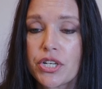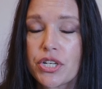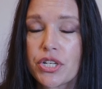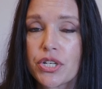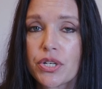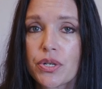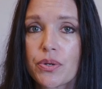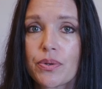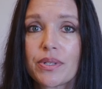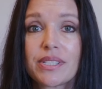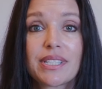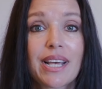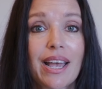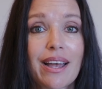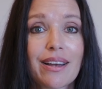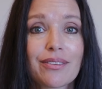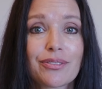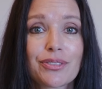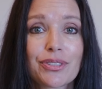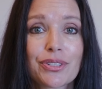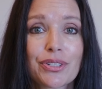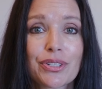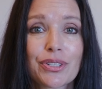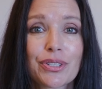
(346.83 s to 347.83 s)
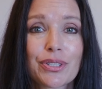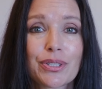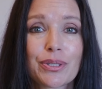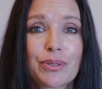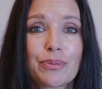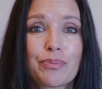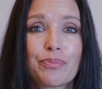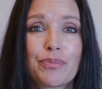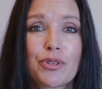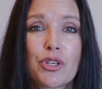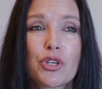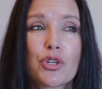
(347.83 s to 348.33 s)
do is
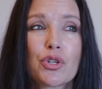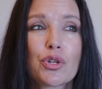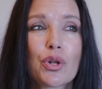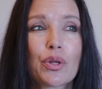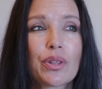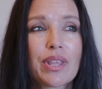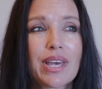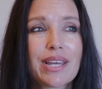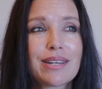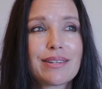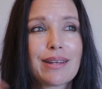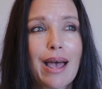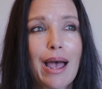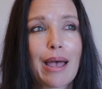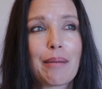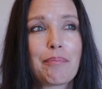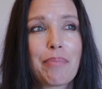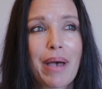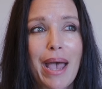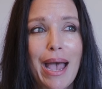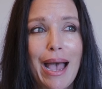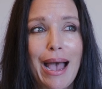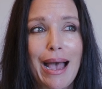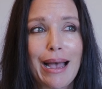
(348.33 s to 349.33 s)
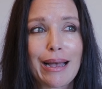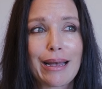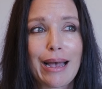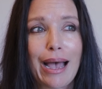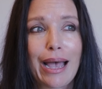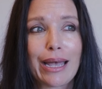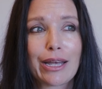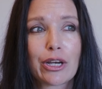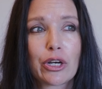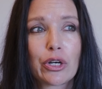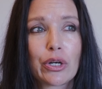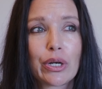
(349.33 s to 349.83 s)
after, you know, they die back,
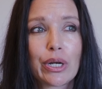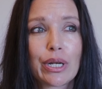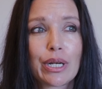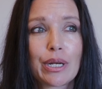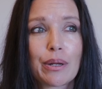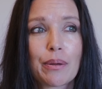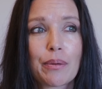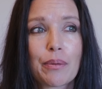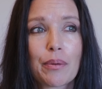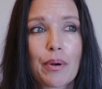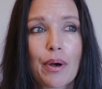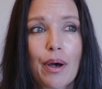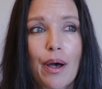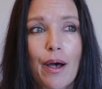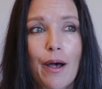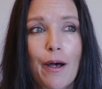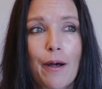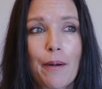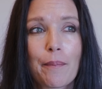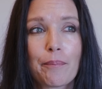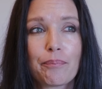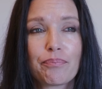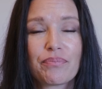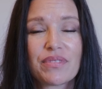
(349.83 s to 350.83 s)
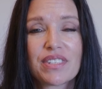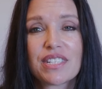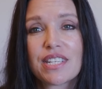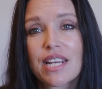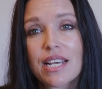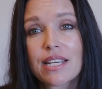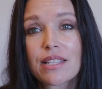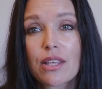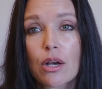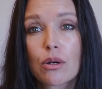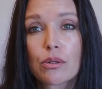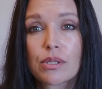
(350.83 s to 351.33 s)
I could
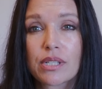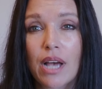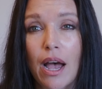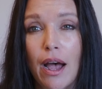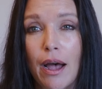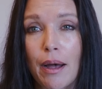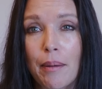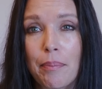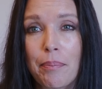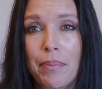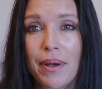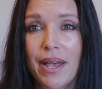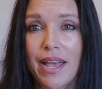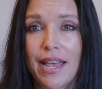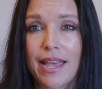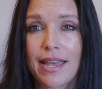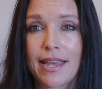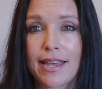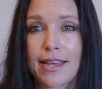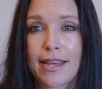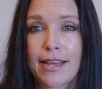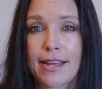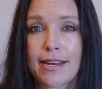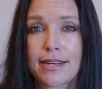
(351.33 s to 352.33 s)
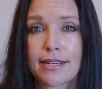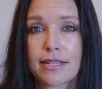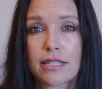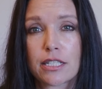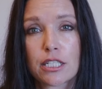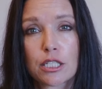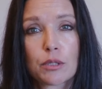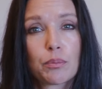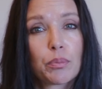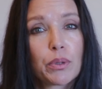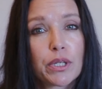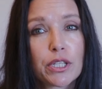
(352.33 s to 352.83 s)
dig those up and
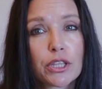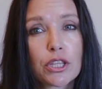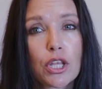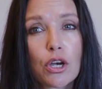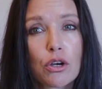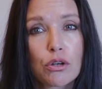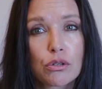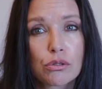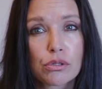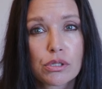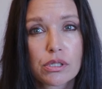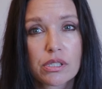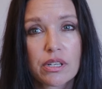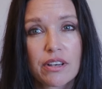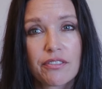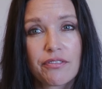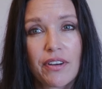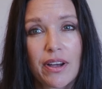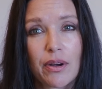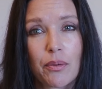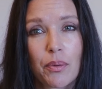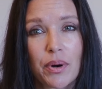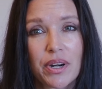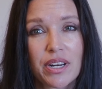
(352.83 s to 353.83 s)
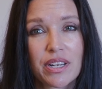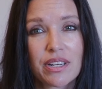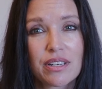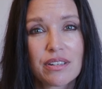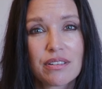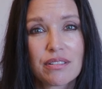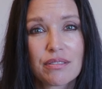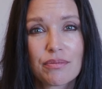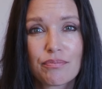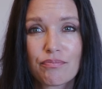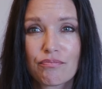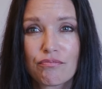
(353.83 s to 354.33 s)
split those if I
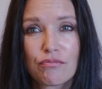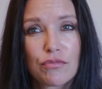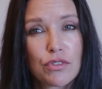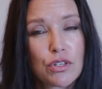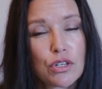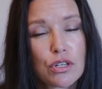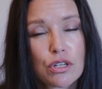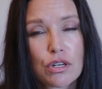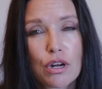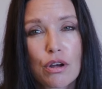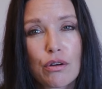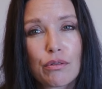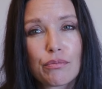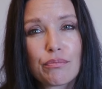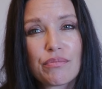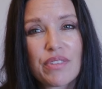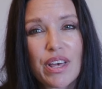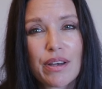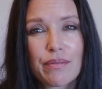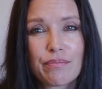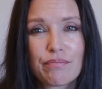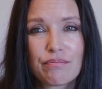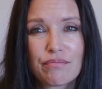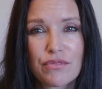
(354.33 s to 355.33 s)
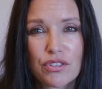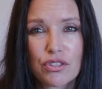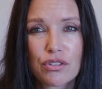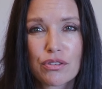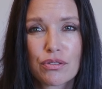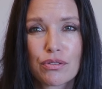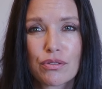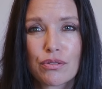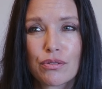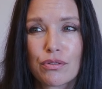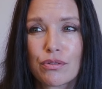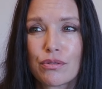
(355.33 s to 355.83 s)
wanted, you know, them
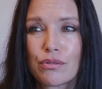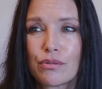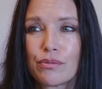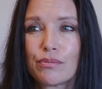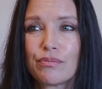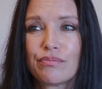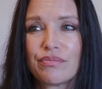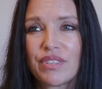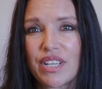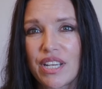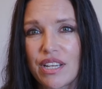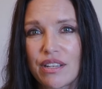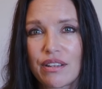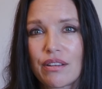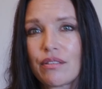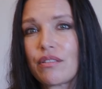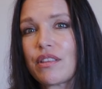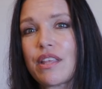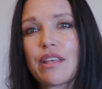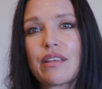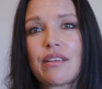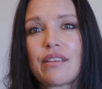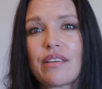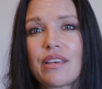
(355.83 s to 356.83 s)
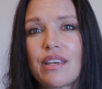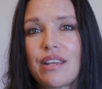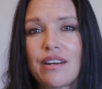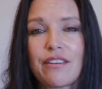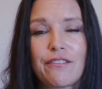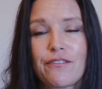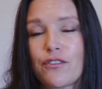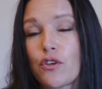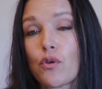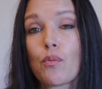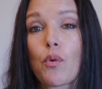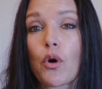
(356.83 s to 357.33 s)
to in a
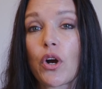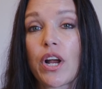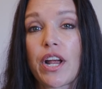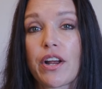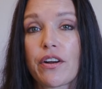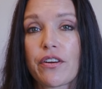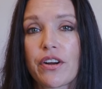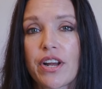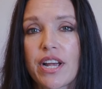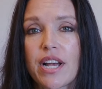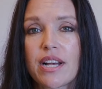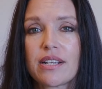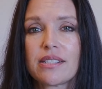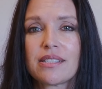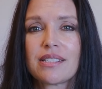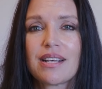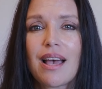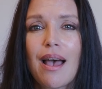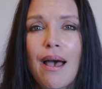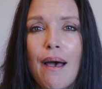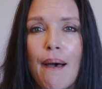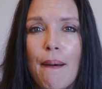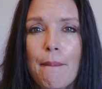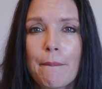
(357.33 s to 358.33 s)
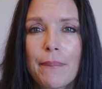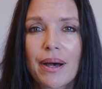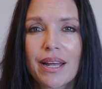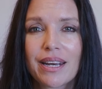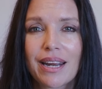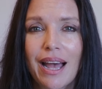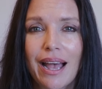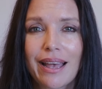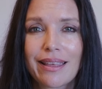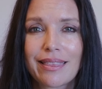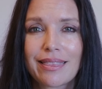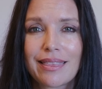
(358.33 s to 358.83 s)
few more areas. But
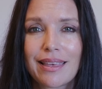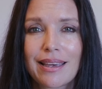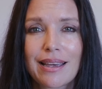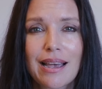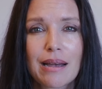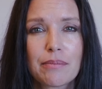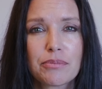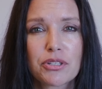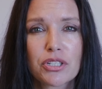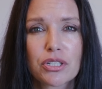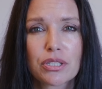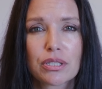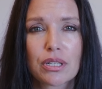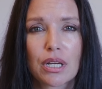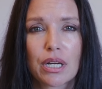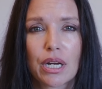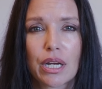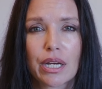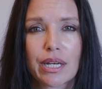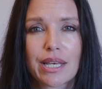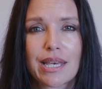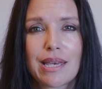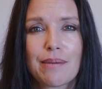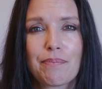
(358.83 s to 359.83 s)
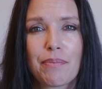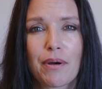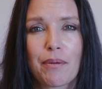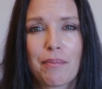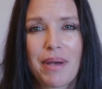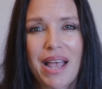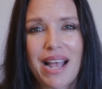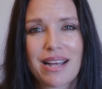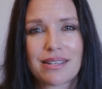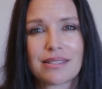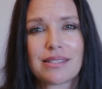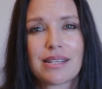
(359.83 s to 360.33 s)
I think I'm just gonna keep them
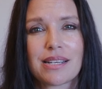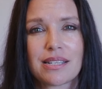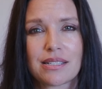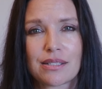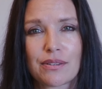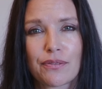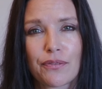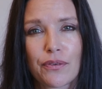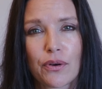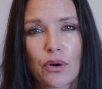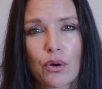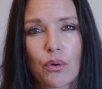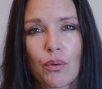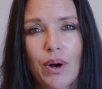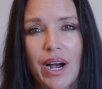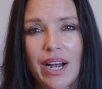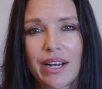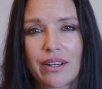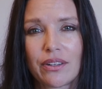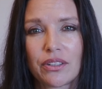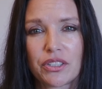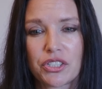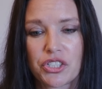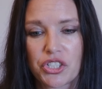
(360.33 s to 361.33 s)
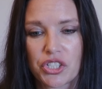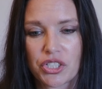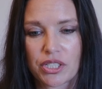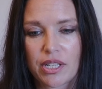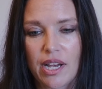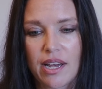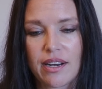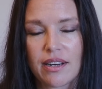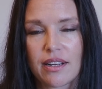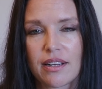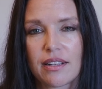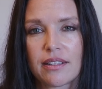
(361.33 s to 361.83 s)
as is for a while and just
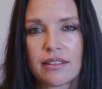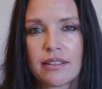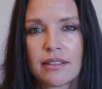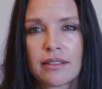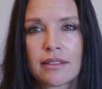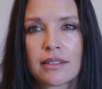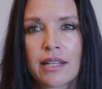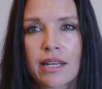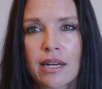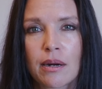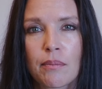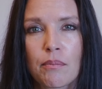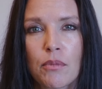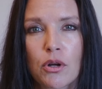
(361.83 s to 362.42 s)
kind of let them